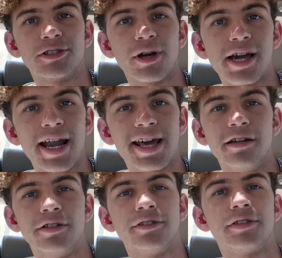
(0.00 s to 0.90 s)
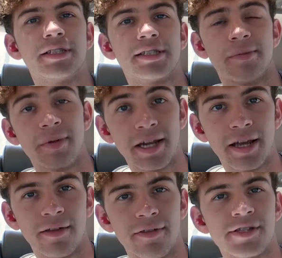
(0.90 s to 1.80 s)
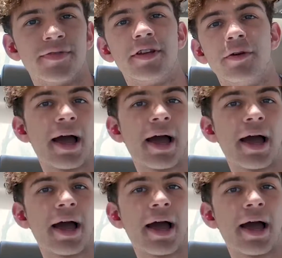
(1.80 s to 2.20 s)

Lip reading: So I kind of introduced this at the beginning of this video.